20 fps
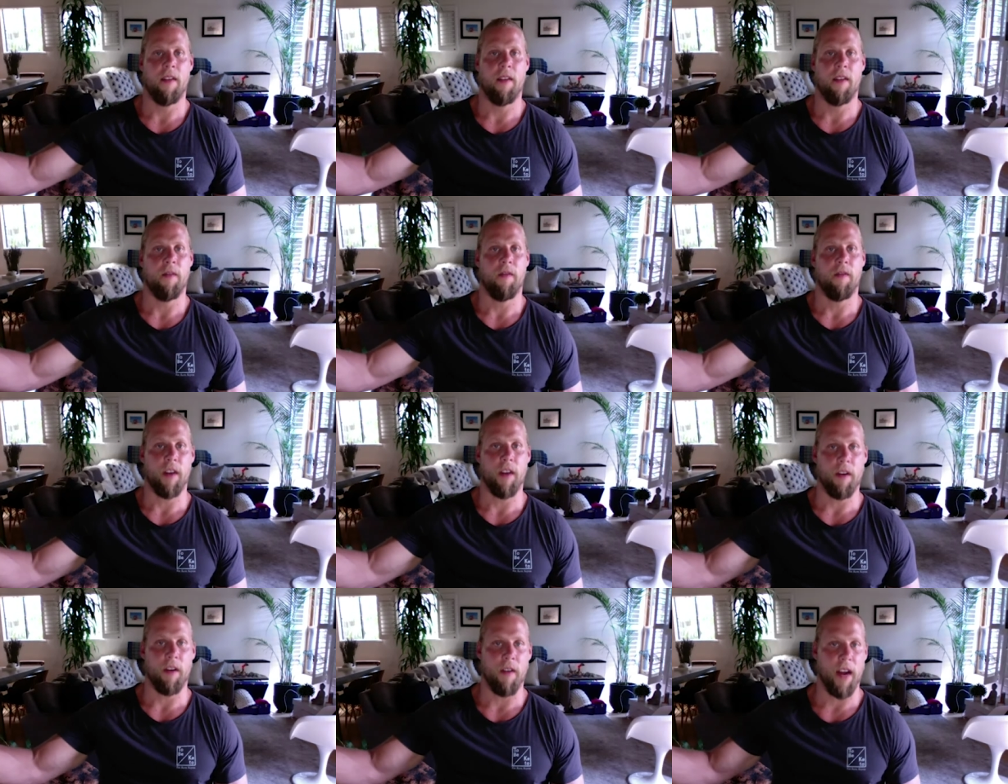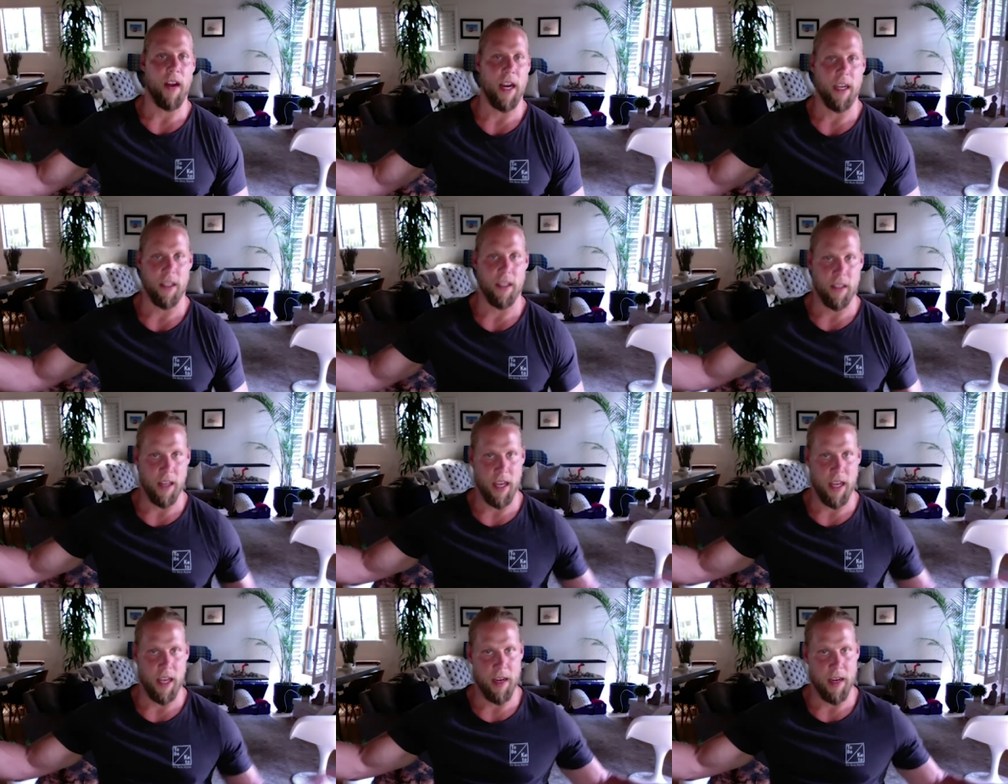free
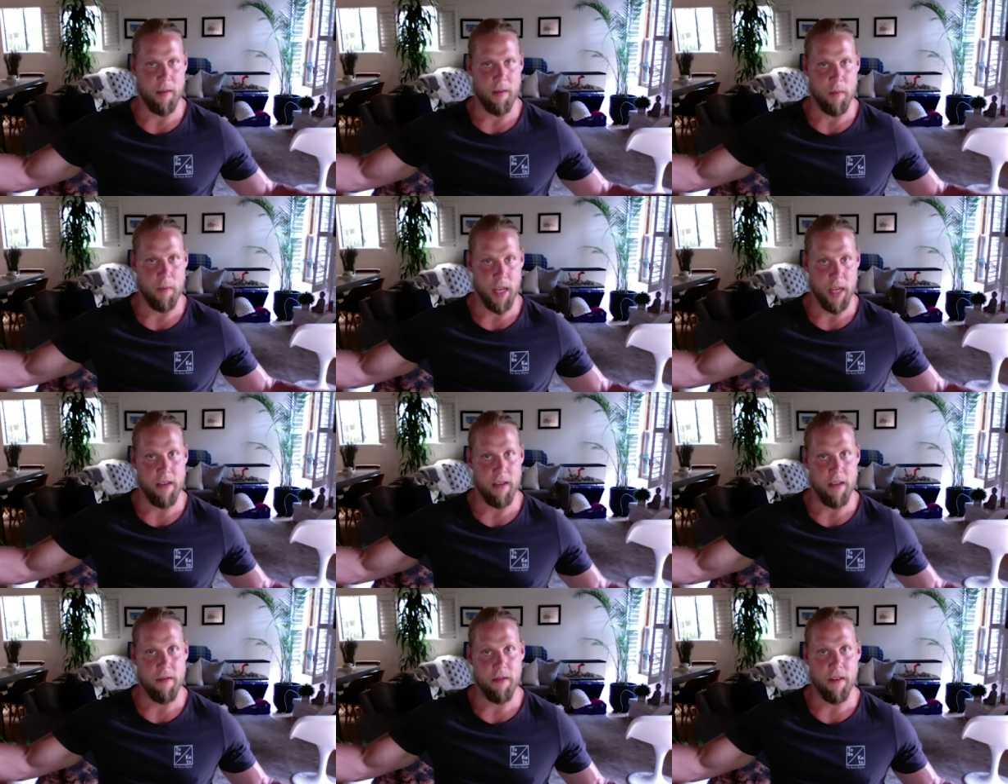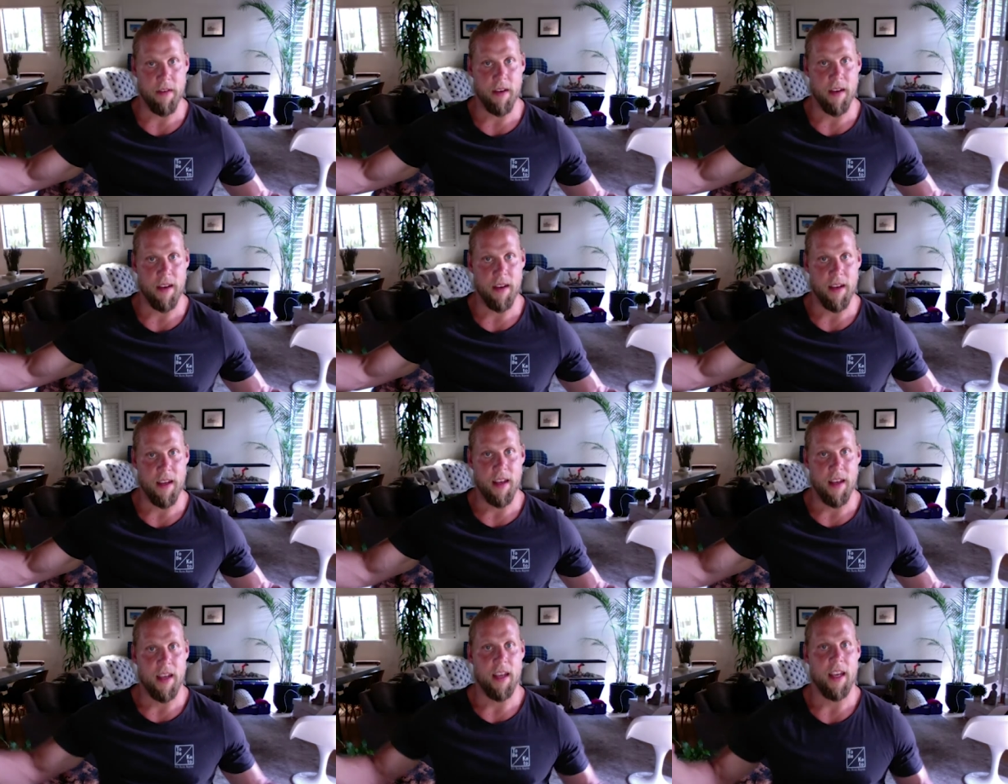range like beef
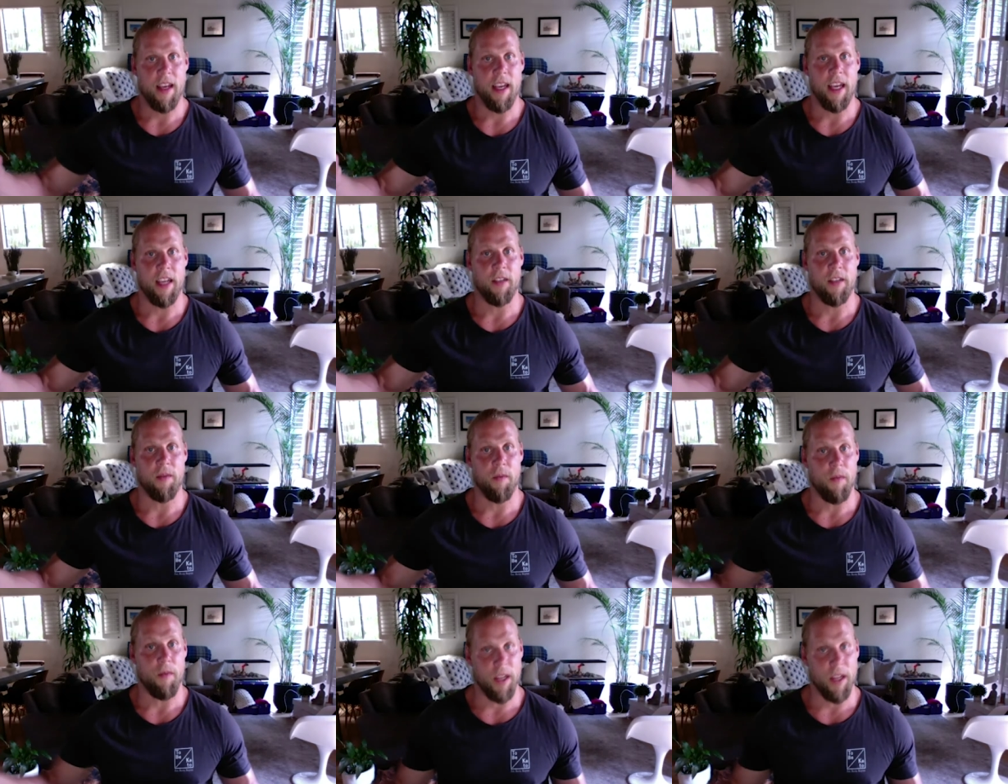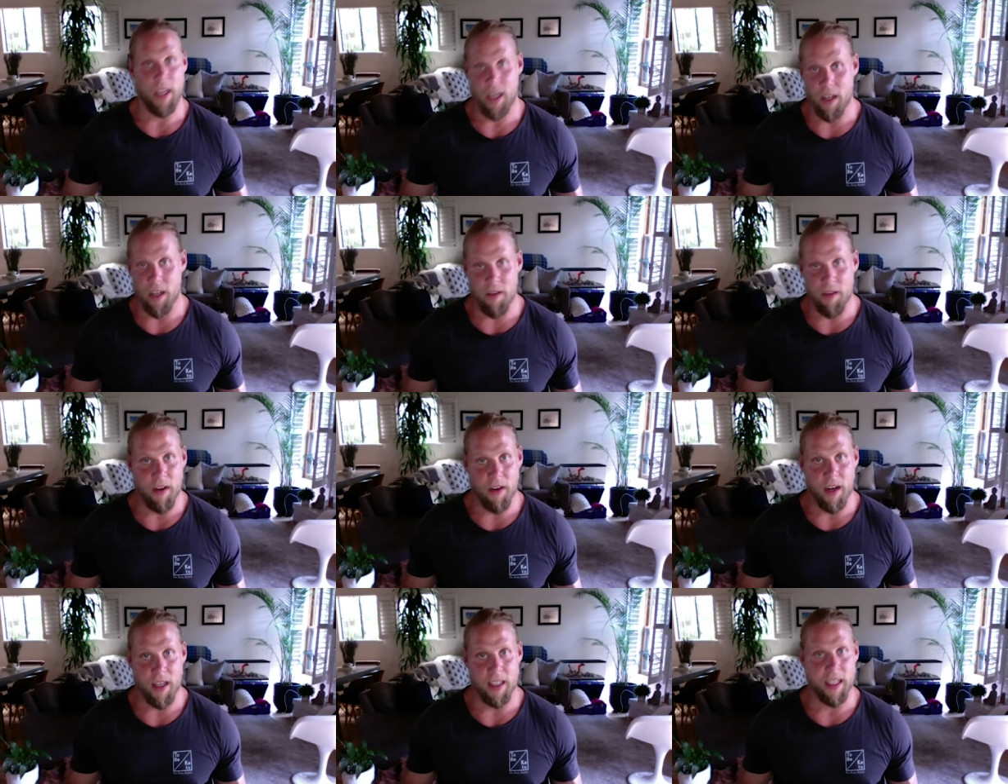is really good
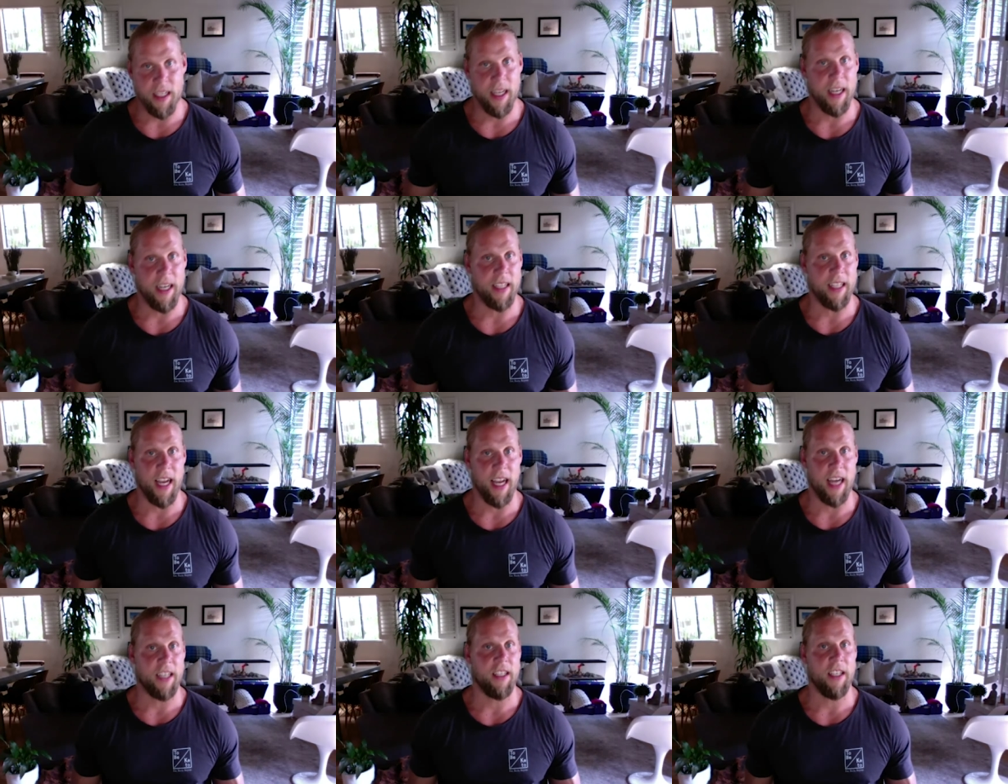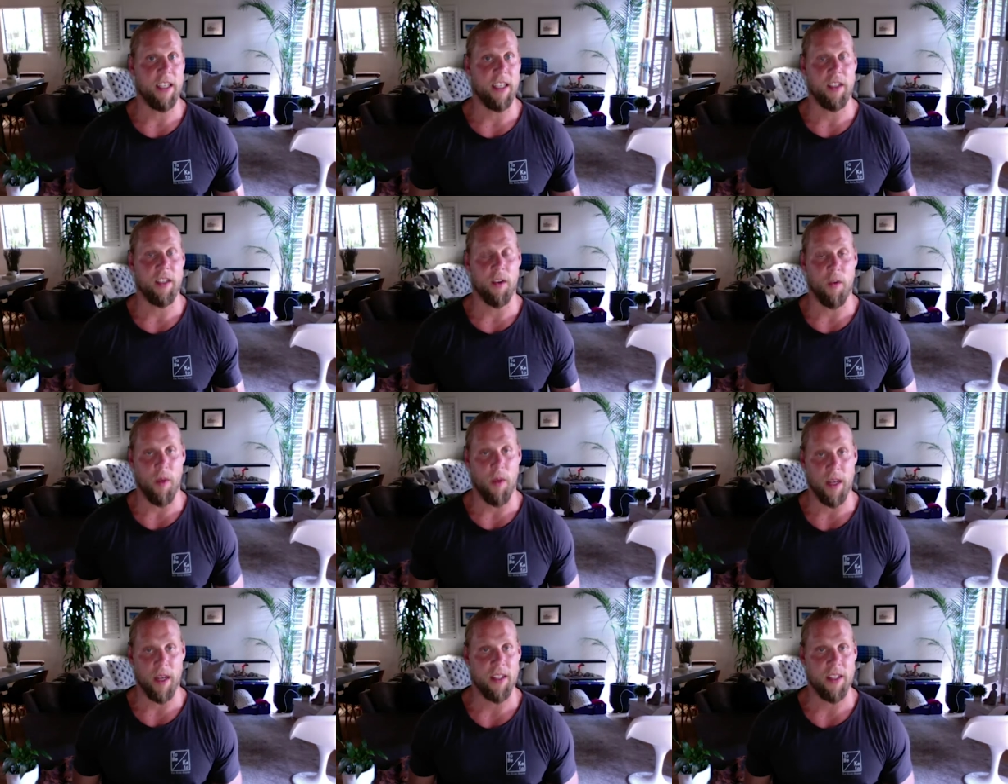for us and it's actually
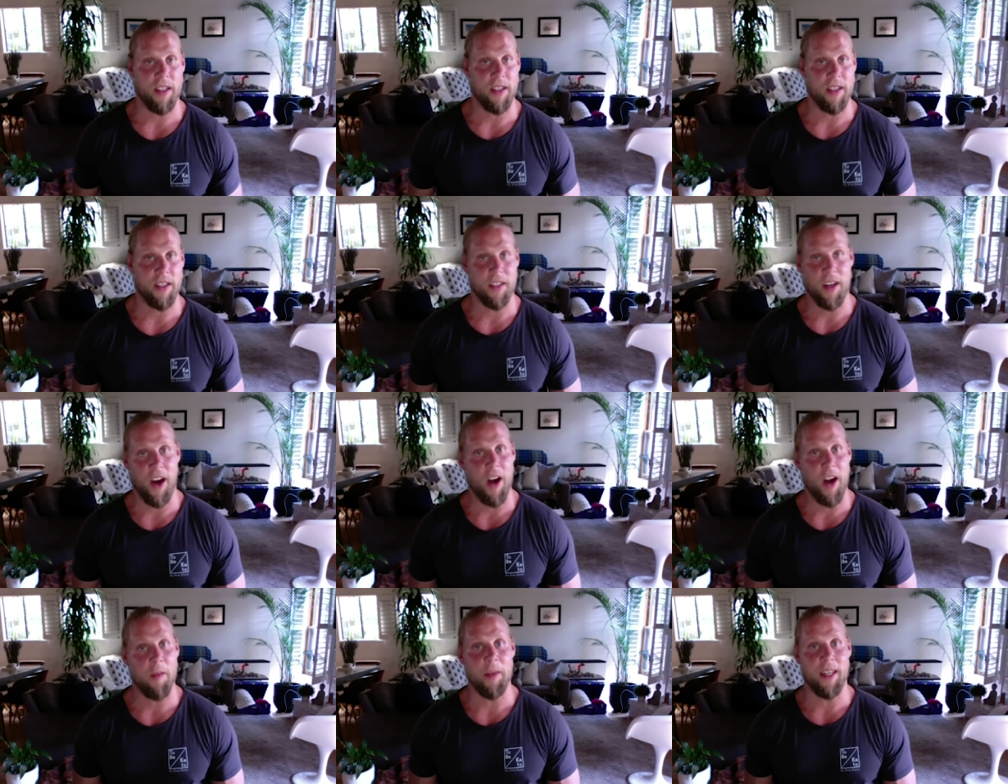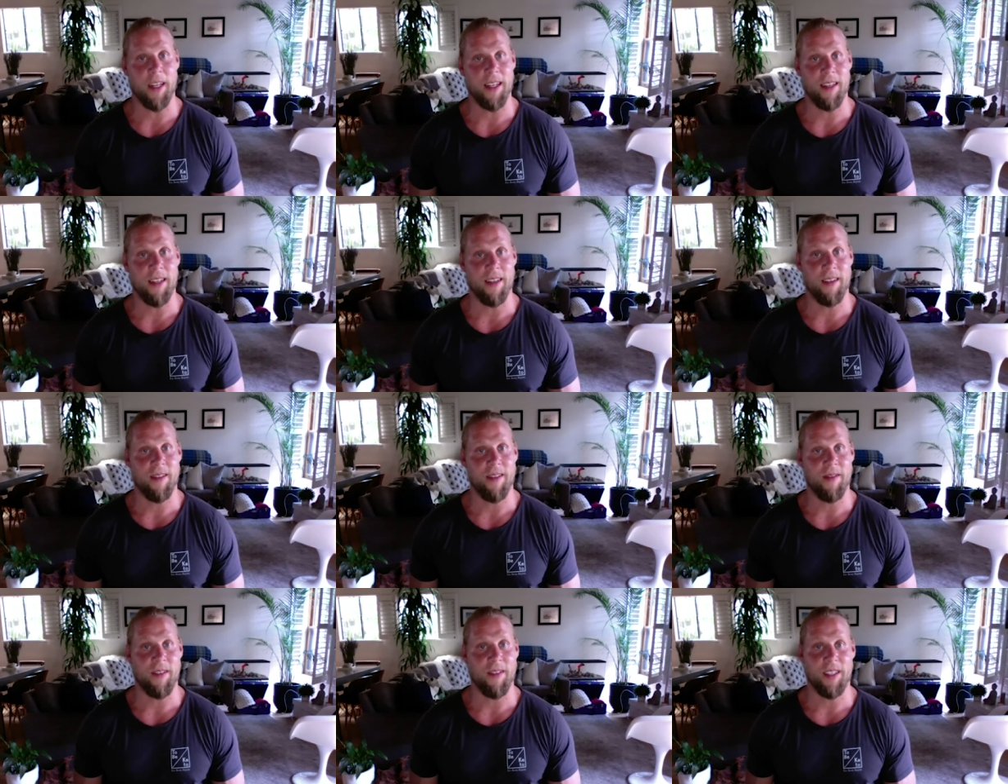sequesters carbon
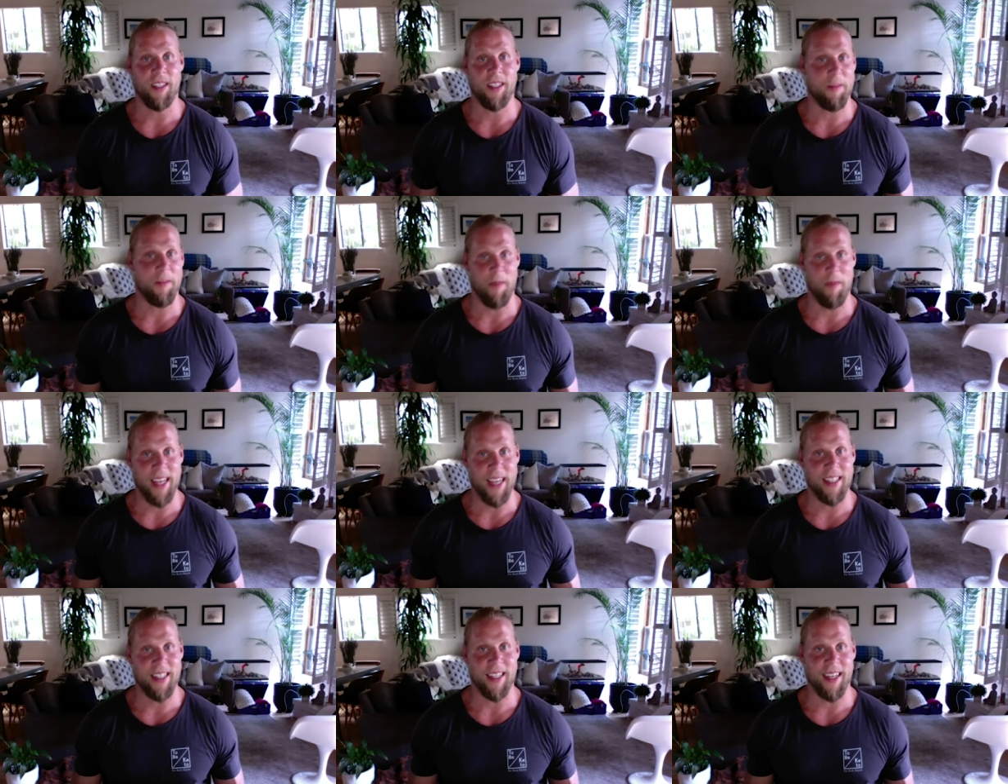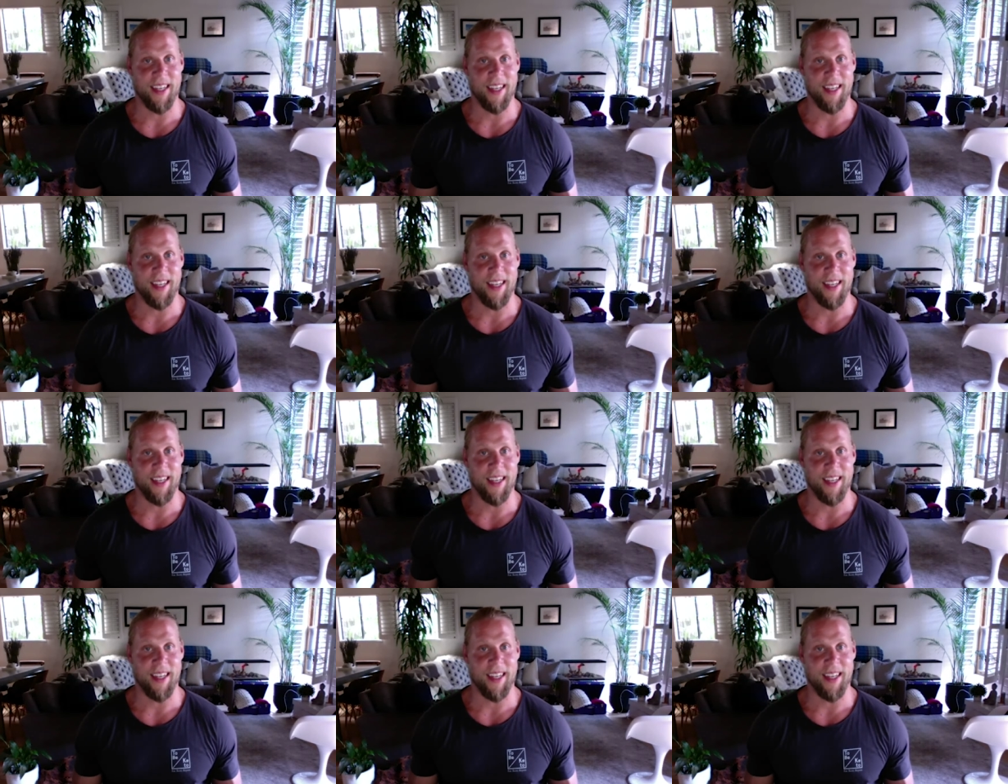which is amazing